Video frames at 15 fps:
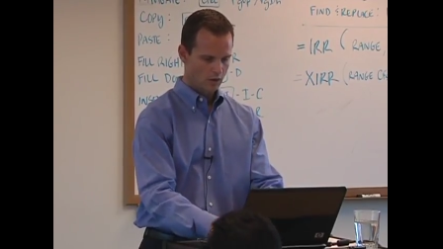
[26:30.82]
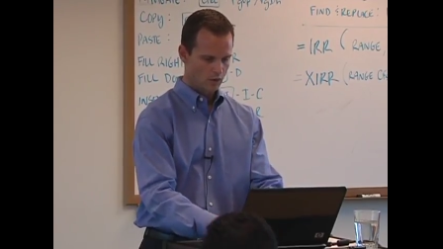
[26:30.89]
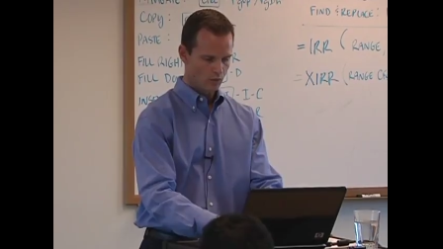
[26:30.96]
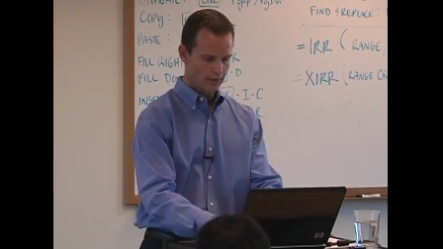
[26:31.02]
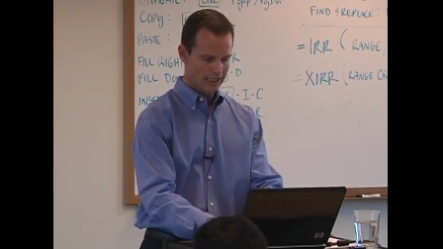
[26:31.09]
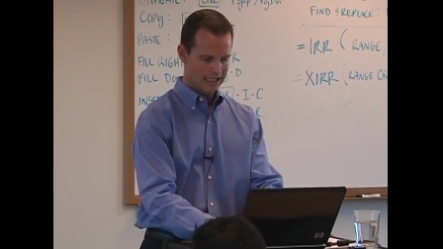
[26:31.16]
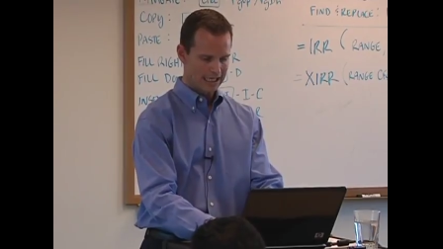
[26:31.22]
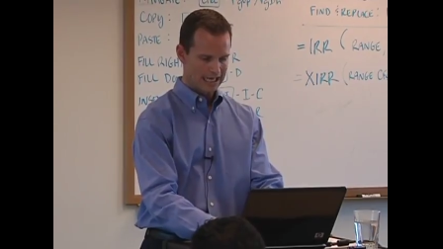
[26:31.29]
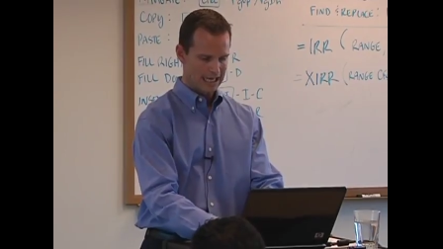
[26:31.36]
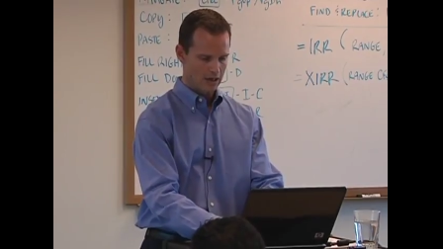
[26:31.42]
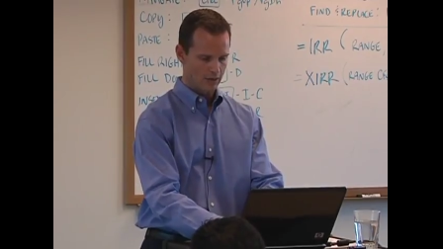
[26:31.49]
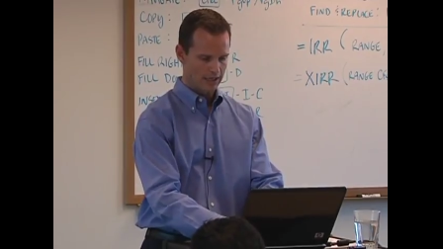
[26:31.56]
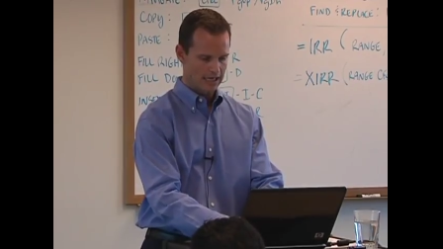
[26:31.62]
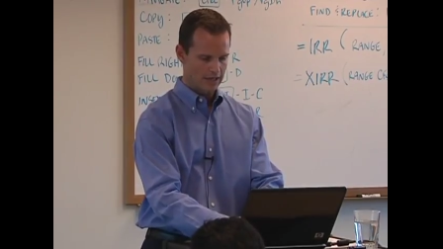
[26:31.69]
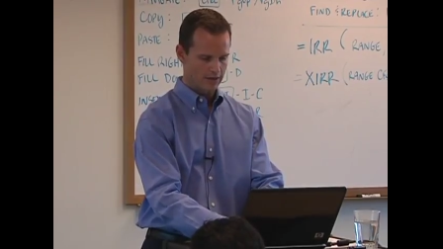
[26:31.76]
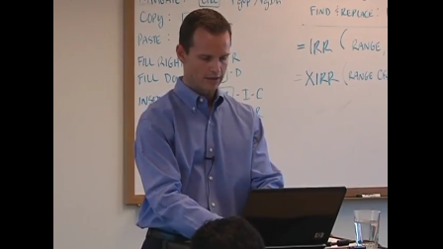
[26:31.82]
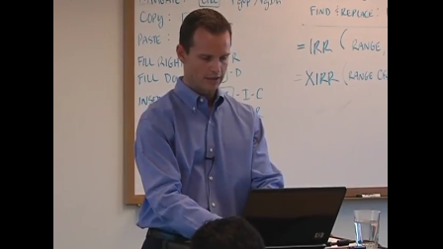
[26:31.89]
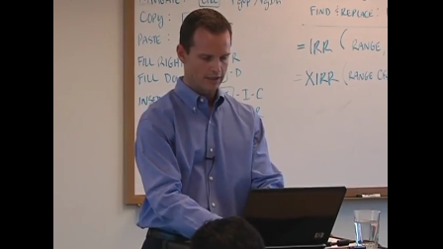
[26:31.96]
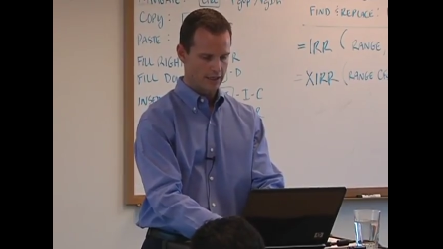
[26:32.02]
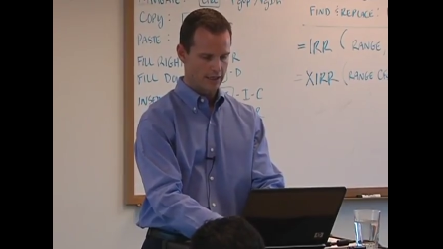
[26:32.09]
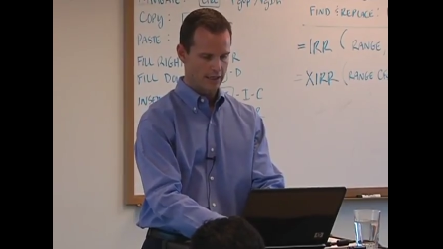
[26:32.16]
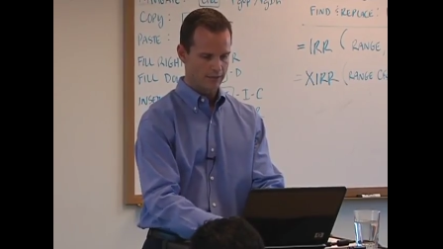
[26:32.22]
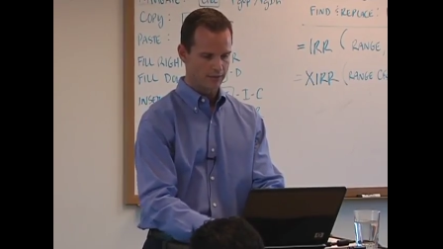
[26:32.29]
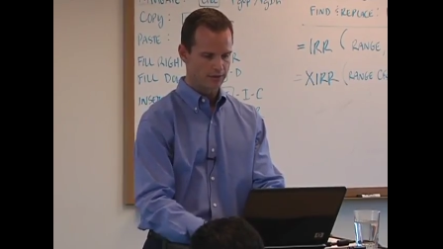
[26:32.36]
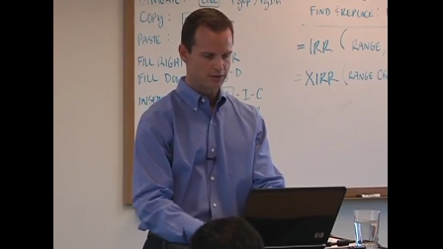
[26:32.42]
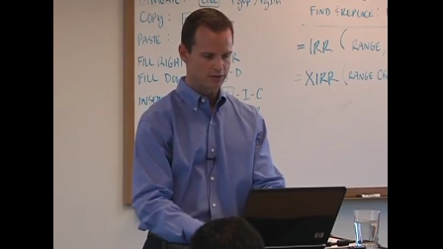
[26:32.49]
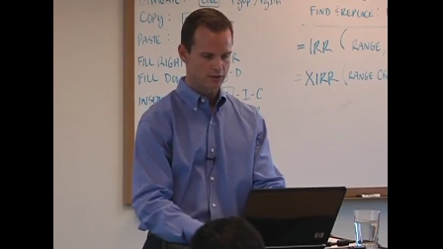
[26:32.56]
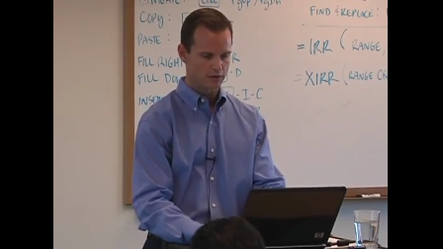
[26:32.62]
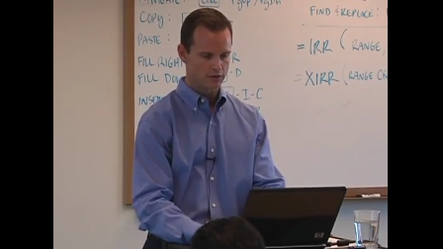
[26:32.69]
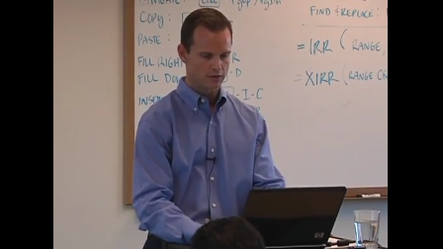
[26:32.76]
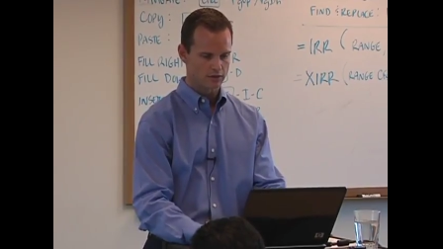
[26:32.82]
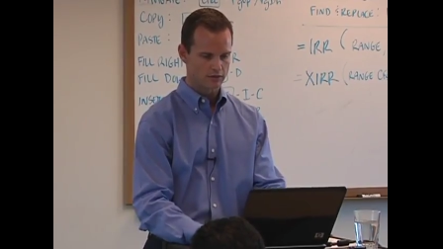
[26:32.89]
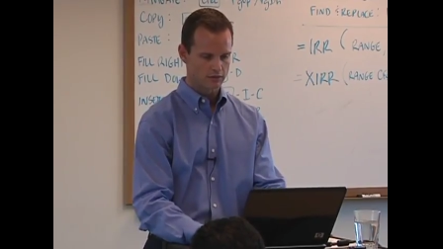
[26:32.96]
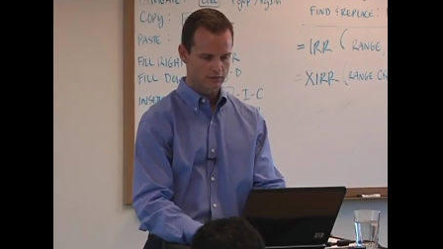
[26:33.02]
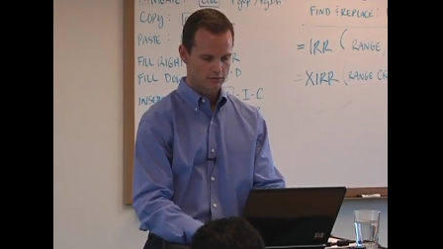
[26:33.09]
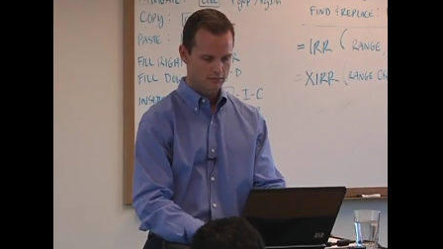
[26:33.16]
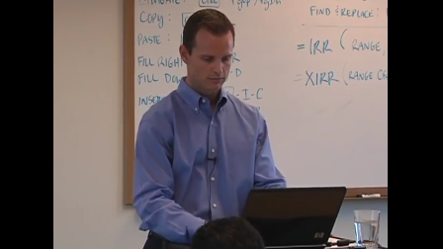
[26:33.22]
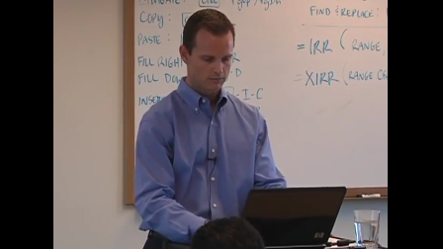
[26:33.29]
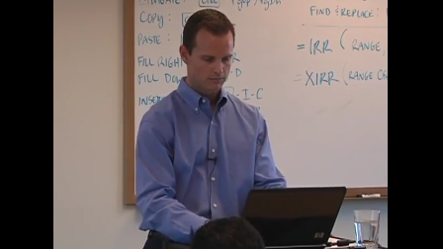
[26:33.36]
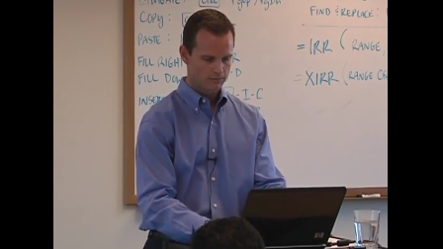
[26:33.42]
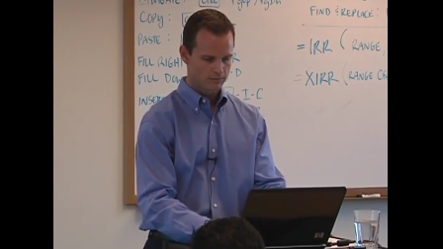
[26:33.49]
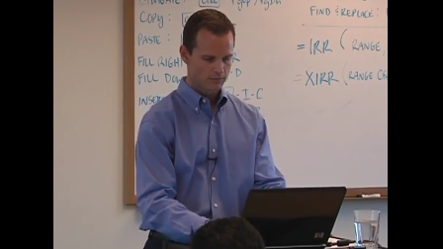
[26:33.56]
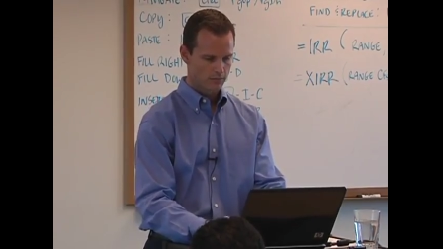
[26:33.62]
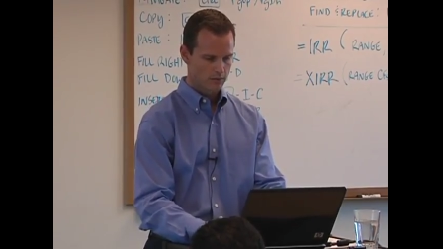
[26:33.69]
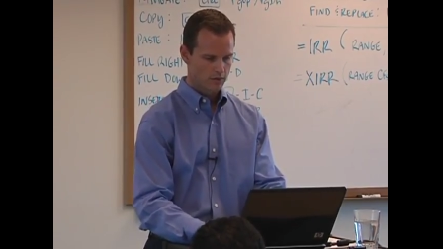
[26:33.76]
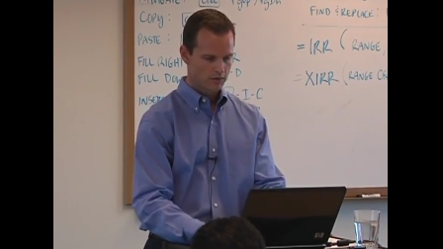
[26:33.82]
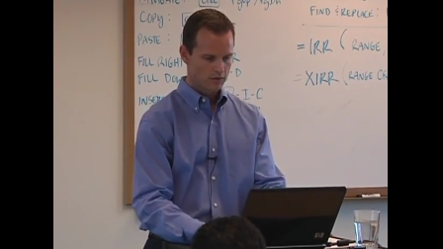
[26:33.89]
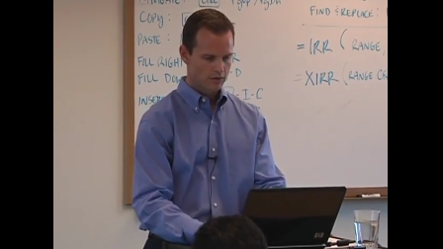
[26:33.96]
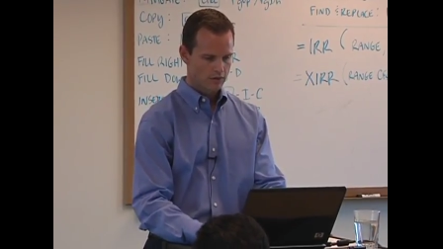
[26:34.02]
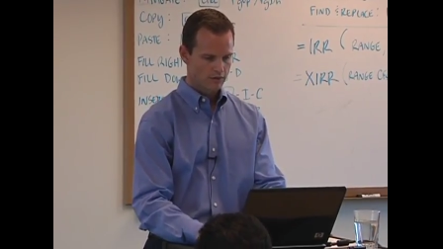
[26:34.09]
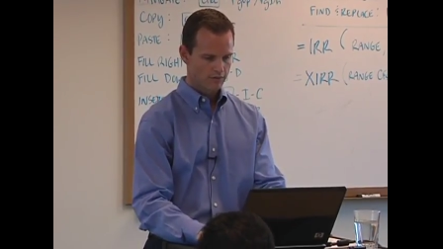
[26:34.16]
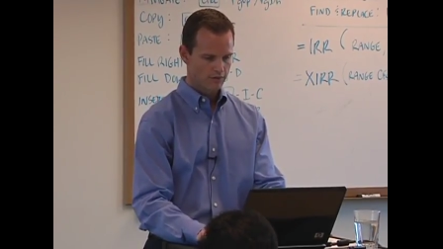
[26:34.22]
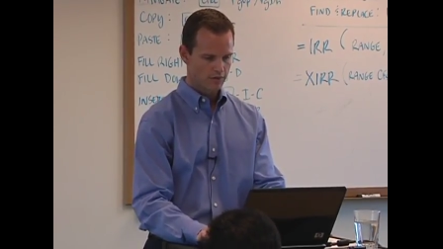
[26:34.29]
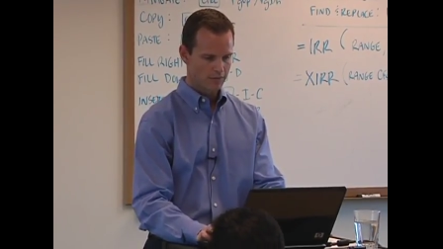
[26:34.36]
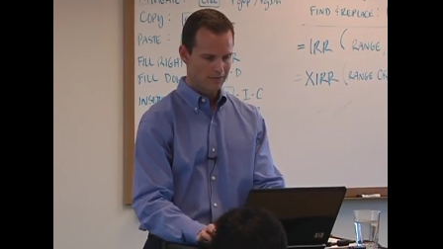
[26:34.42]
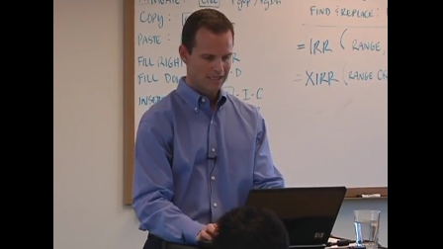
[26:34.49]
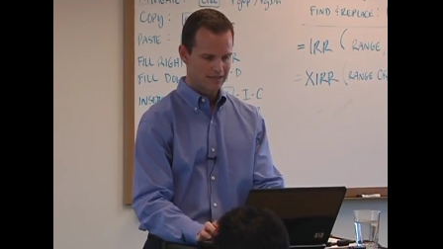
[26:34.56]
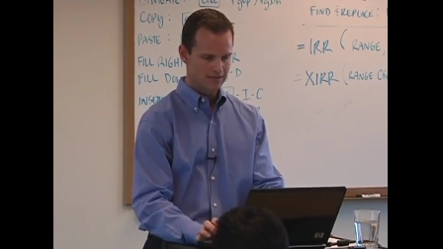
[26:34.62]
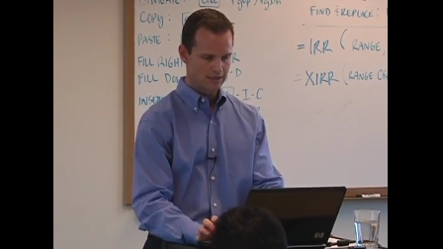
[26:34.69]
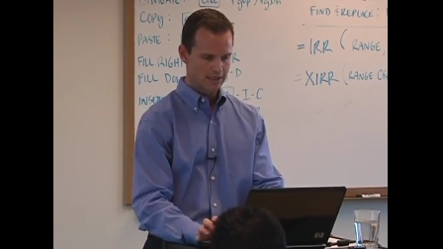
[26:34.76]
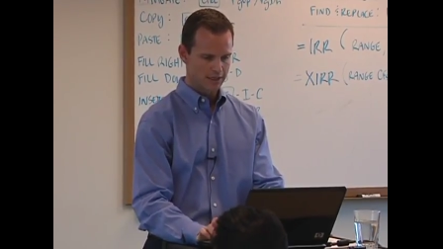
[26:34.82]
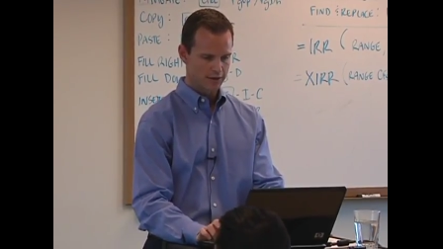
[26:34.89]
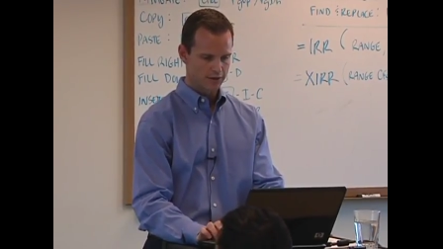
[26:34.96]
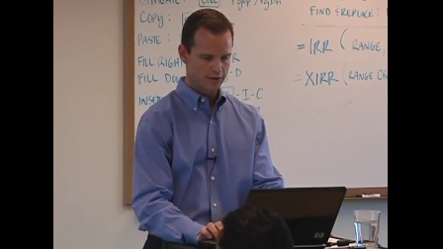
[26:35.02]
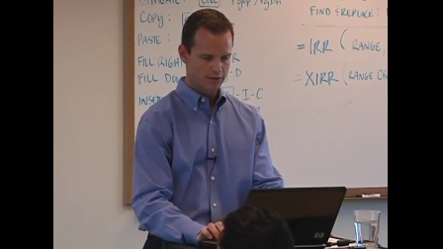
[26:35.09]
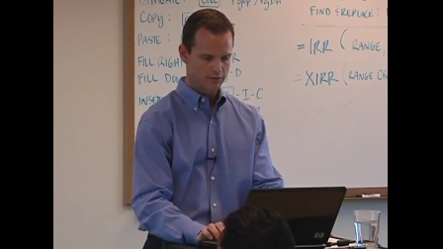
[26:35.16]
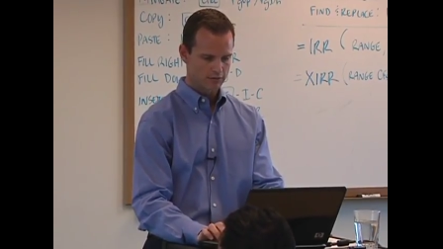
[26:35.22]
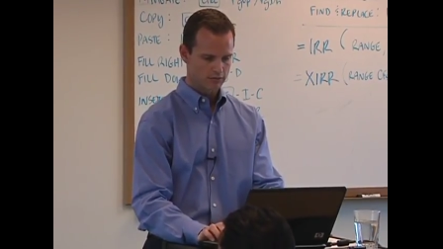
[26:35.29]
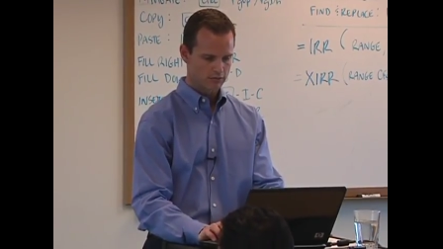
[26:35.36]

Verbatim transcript: we can now calculate a return for the mezz lender